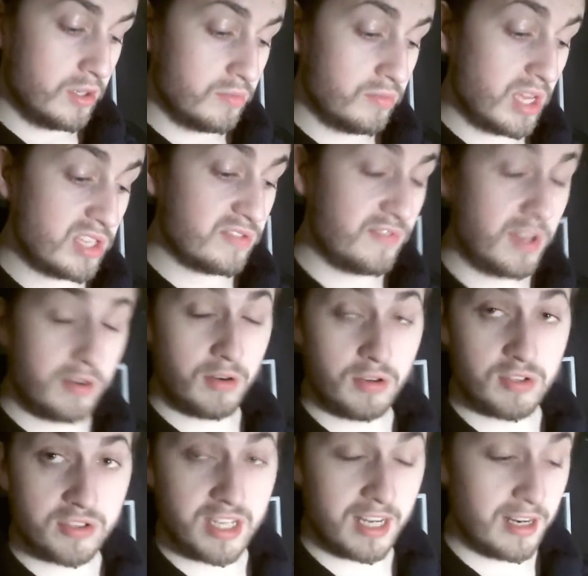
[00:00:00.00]
That's a very
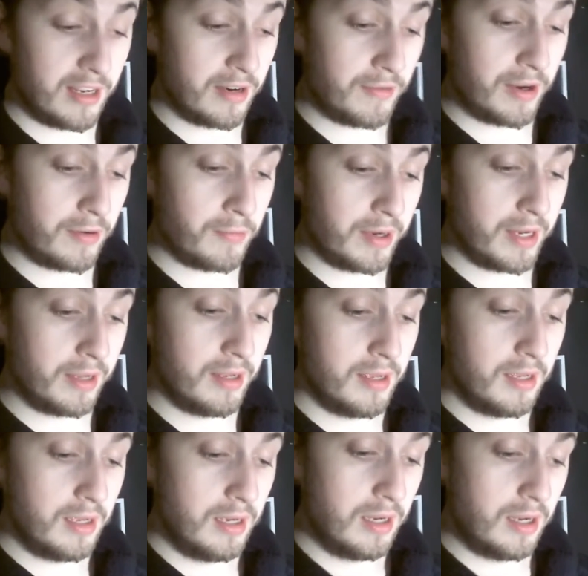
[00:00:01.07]
good stat line right away.
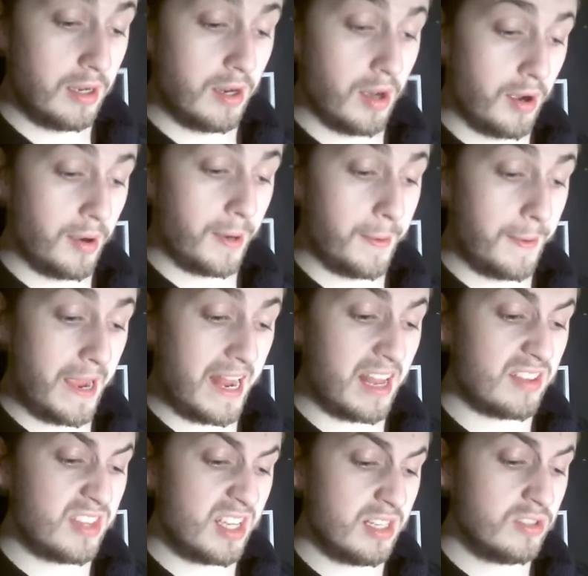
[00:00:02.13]
And
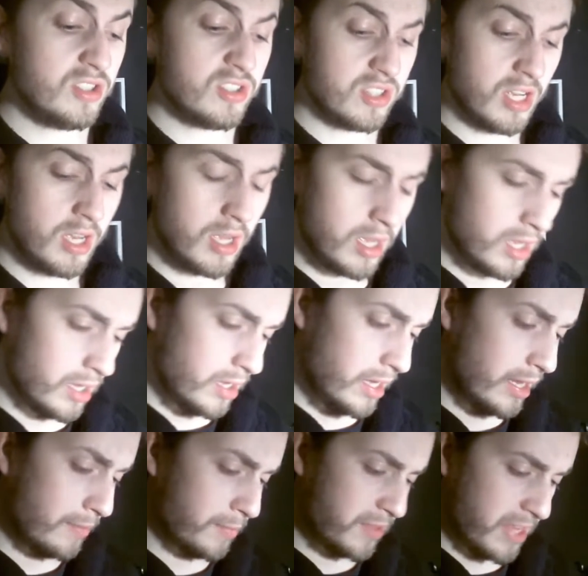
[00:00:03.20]
I think just
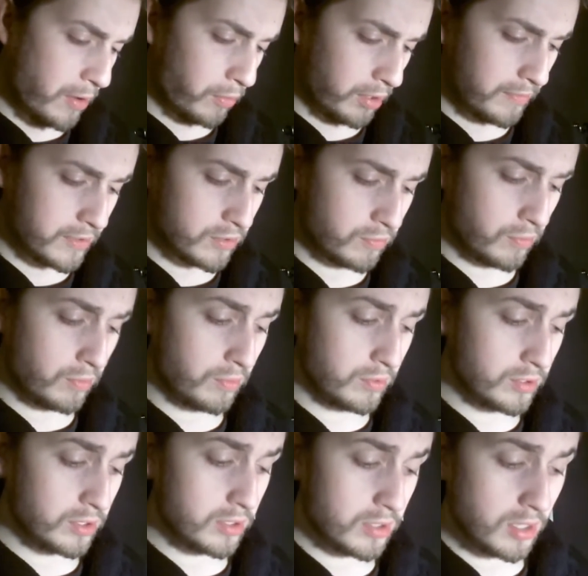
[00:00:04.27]
all of his
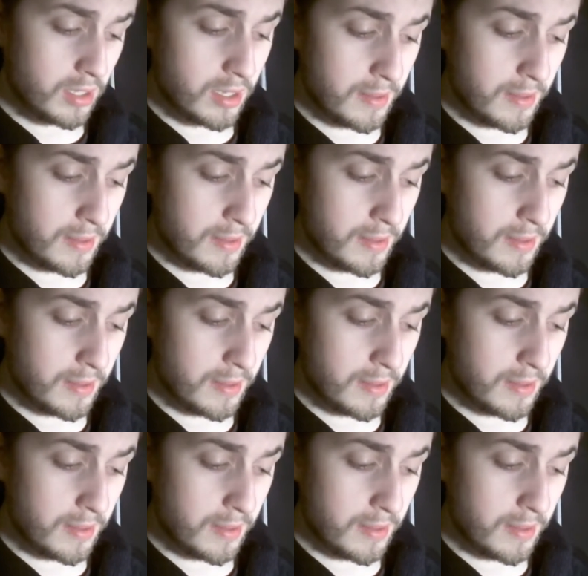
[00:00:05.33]
runes,